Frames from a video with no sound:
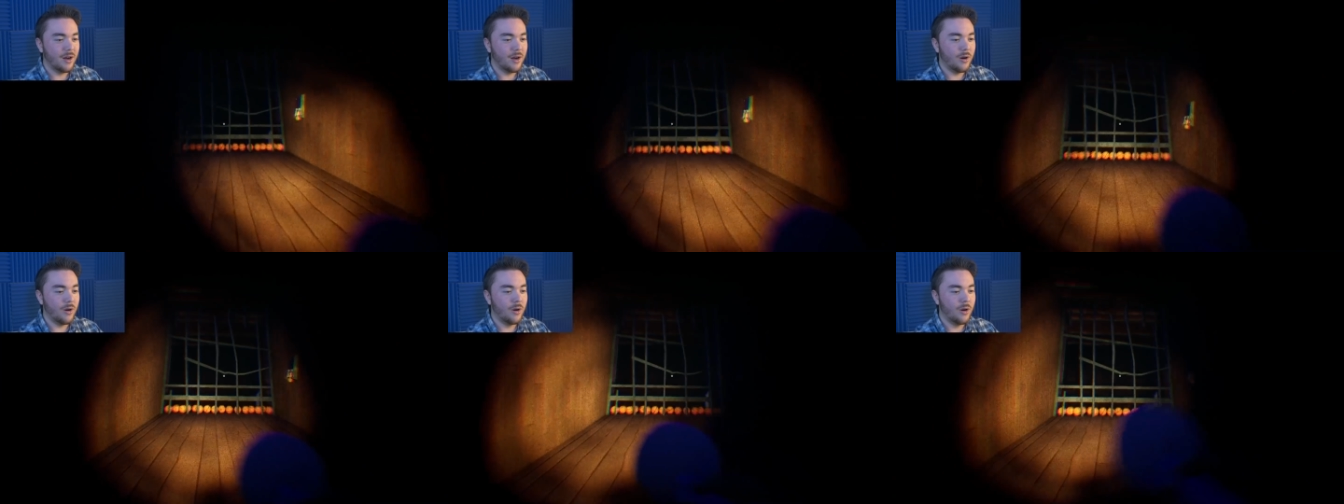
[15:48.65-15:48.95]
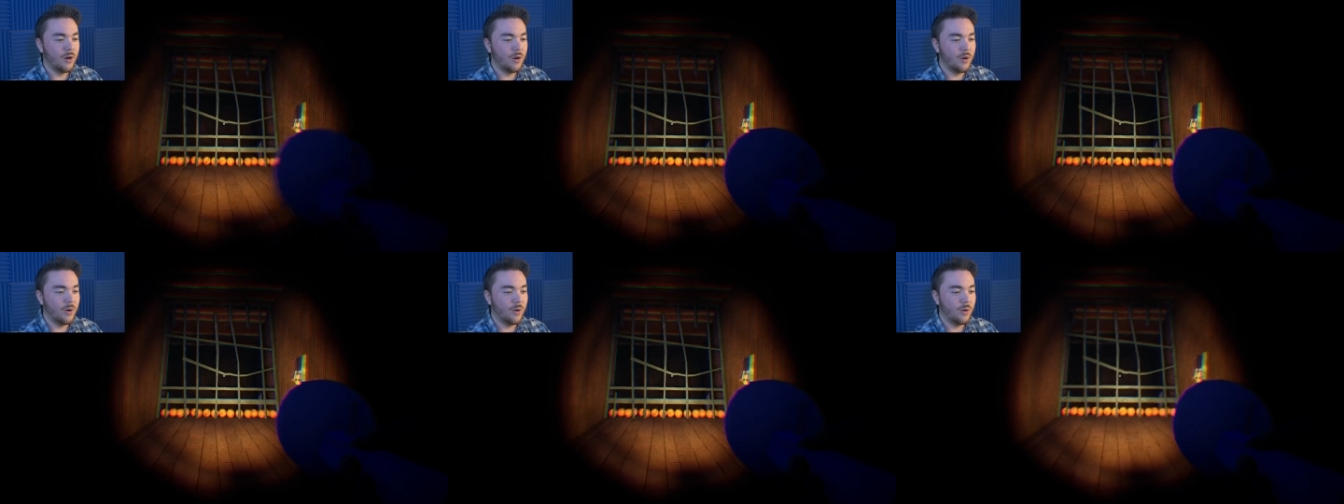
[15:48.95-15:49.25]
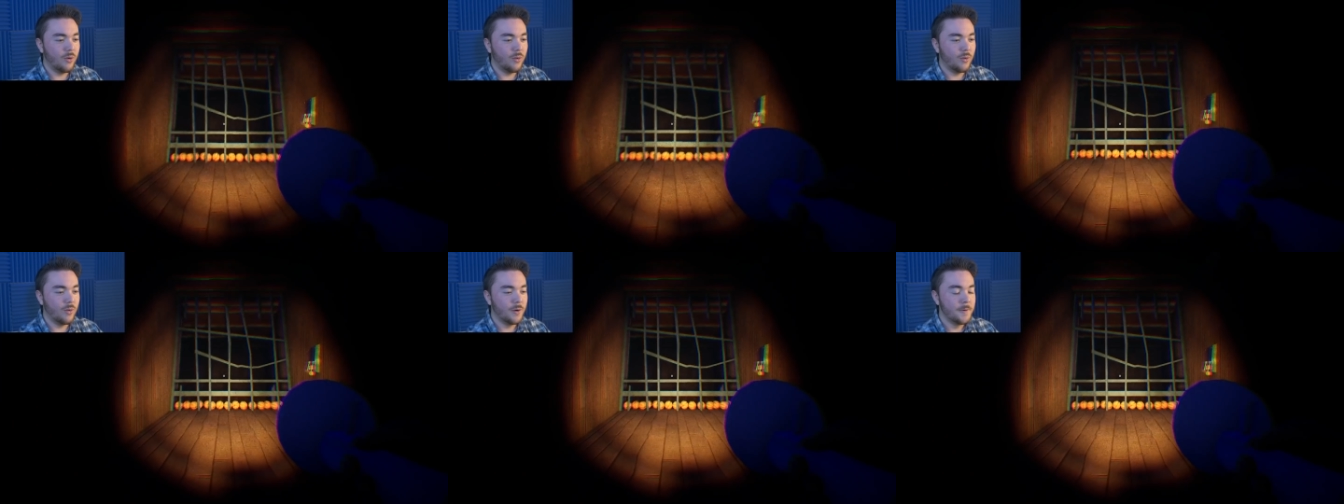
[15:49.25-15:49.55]

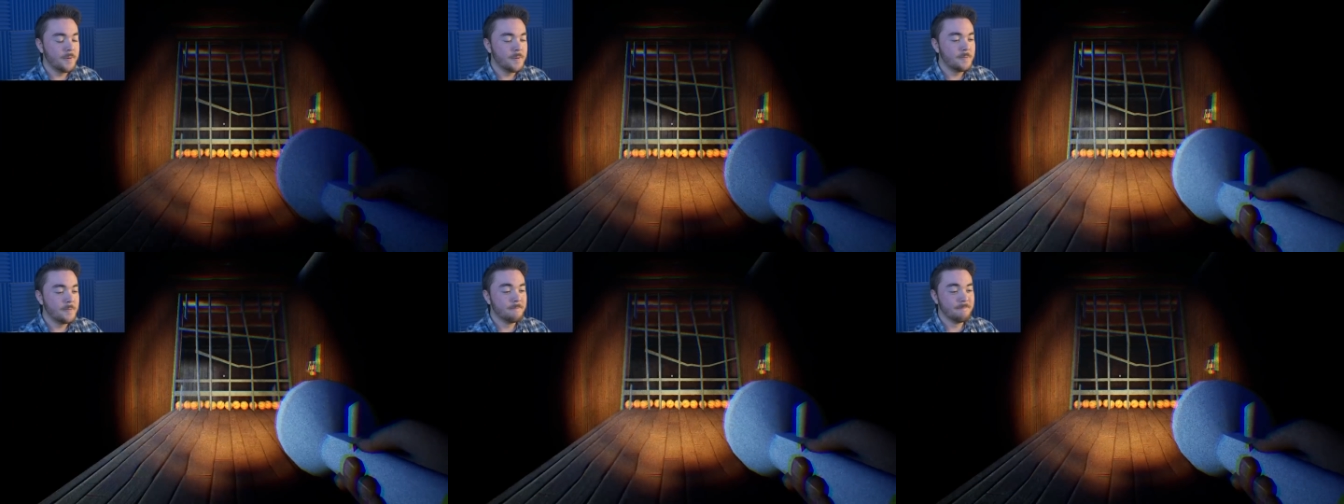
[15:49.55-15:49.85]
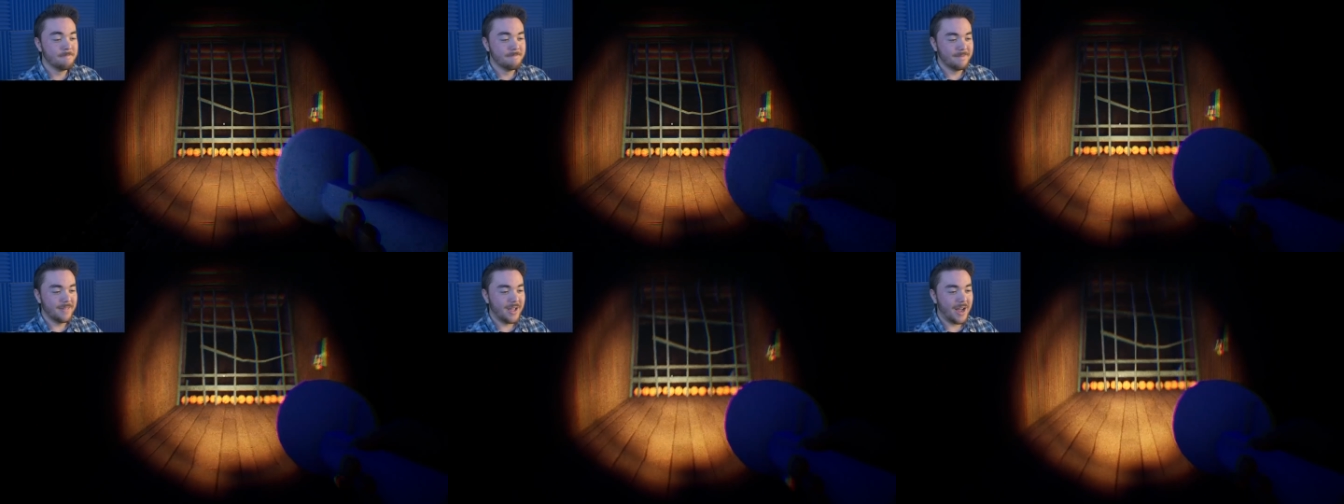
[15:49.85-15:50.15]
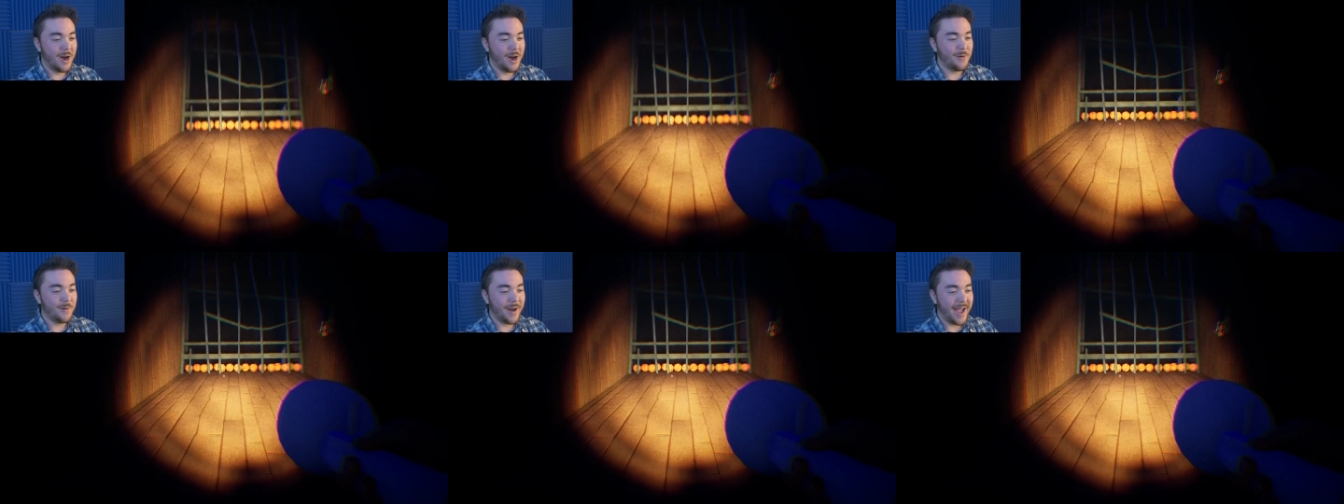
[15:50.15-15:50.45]
Oh.
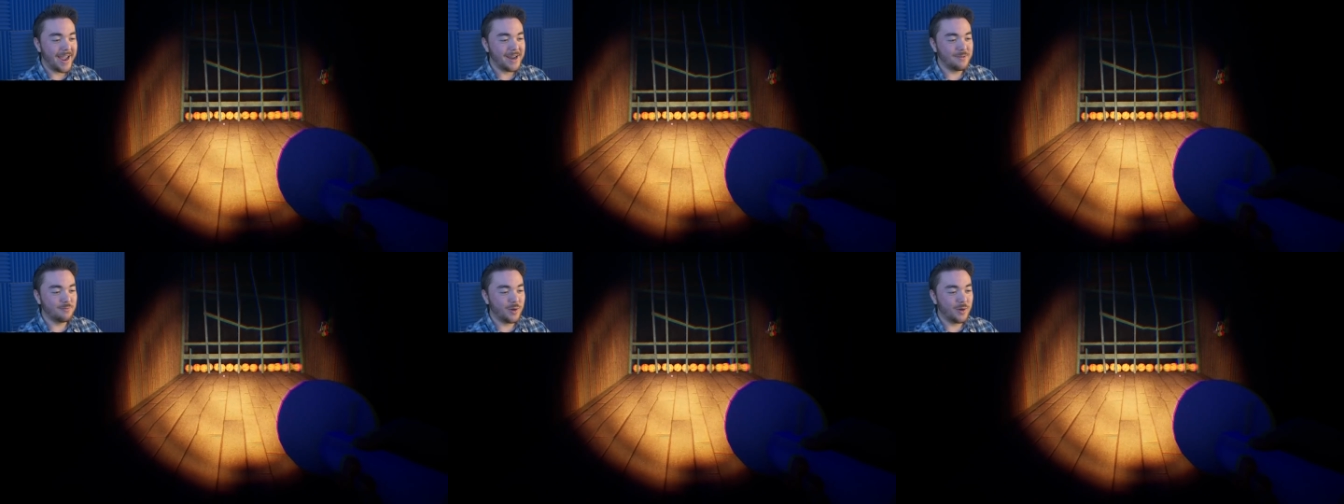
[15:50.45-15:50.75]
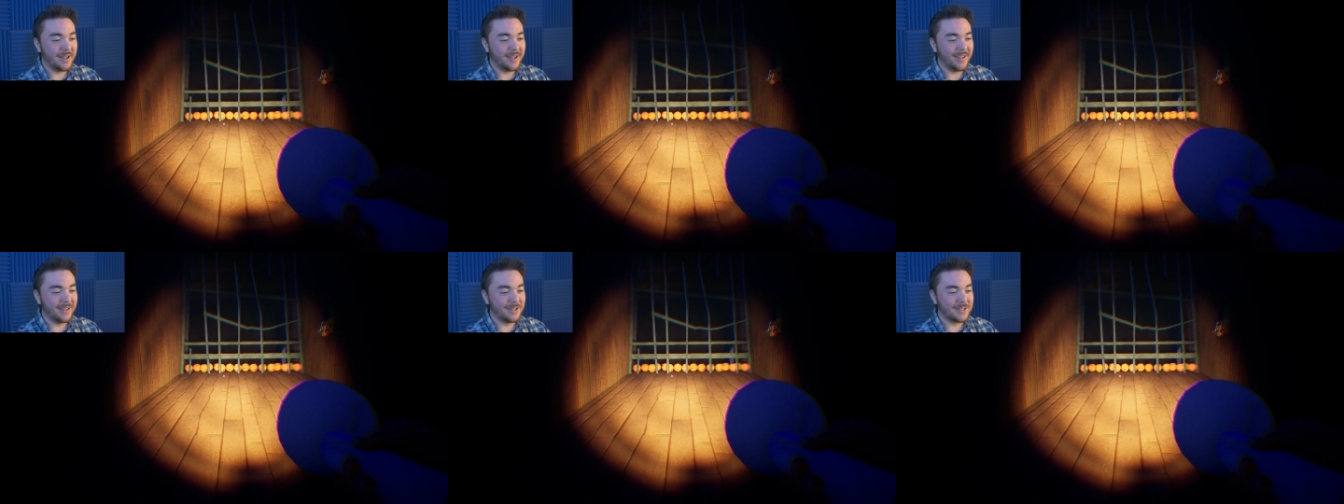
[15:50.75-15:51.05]
All right, well,